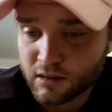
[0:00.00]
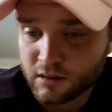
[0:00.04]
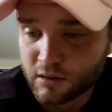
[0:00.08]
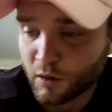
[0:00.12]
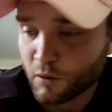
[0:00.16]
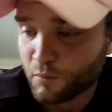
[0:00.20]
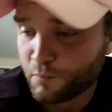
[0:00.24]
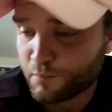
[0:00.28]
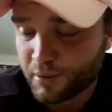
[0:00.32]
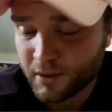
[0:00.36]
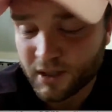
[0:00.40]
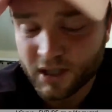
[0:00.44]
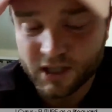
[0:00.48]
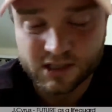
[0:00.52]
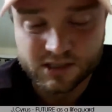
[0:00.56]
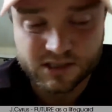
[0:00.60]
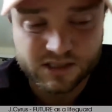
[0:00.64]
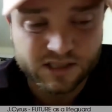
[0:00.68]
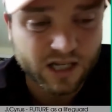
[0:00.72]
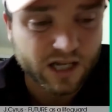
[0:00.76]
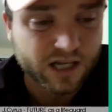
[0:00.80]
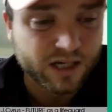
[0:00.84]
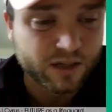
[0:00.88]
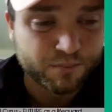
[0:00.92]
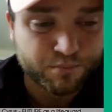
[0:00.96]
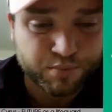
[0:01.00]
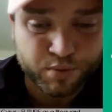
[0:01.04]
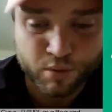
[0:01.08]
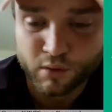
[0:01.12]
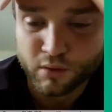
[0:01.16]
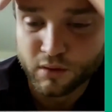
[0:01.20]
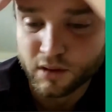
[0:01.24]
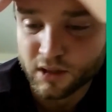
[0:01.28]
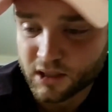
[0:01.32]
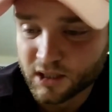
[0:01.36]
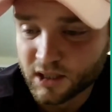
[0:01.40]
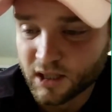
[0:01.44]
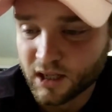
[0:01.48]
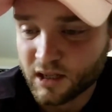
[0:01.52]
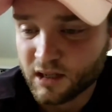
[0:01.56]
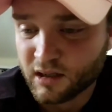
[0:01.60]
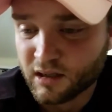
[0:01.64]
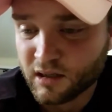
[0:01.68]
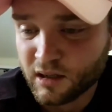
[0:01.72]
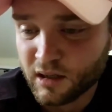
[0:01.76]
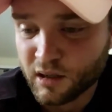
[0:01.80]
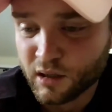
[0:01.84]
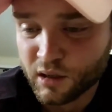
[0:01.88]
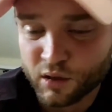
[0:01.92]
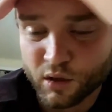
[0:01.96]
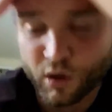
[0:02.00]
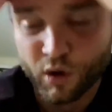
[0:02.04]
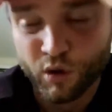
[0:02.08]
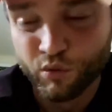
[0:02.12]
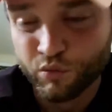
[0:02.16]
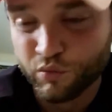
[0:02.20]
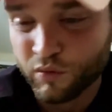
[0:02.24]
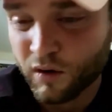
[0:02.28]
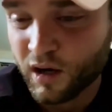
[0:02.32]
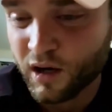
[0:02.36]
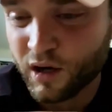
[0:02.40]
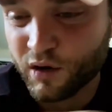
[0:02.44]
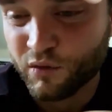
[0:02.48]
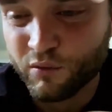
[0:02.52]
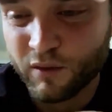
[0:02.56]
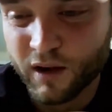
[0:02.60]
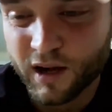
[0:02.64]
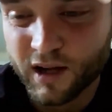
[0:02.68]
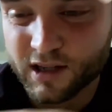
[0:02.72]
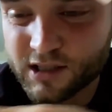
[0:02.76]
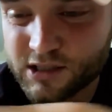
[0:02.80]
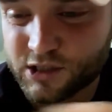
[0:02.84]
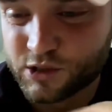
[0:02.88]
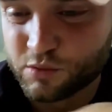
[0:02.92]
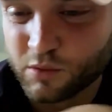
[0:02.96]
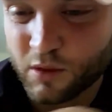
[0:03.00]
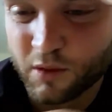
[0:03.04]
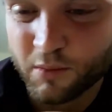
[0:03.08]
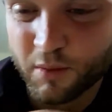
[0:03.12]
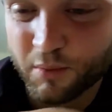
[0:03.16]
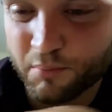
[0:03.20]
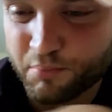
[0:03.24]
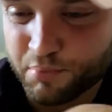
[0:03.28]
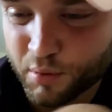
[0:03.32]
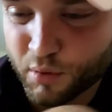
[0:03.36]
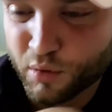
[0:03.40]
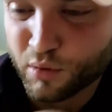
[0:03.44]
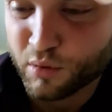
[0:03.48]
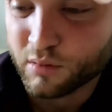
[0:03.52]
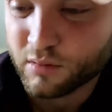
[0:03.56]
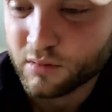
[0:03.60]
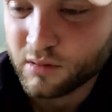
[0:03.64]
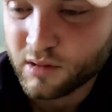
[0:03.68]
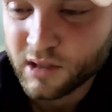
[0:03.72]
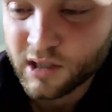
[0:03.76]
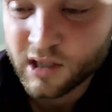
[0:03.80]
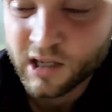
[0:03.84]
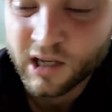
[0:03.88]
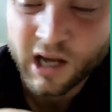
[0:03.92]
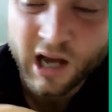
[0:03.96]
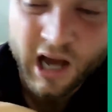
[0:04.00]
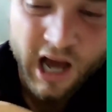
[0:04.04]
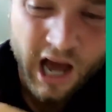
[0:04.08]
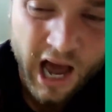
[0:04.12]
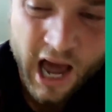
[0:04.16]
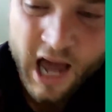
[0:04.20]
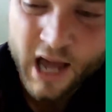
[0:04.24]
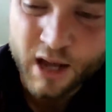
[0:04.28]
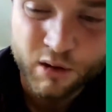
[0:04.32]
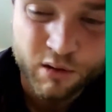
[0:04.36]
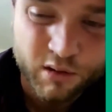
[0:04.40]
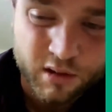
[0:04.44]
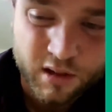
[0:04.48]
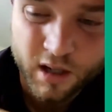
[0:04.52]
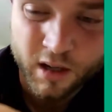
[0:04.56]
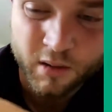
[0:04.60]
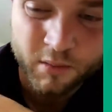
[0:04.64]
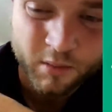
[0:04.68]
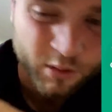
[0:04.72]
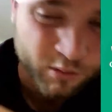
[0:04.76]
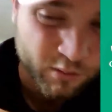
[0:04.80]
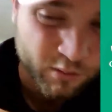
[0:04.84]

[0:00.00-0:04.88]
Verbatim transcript: Don't pee inside the pool again. Don't run around the swimming pool. I ain't gonna come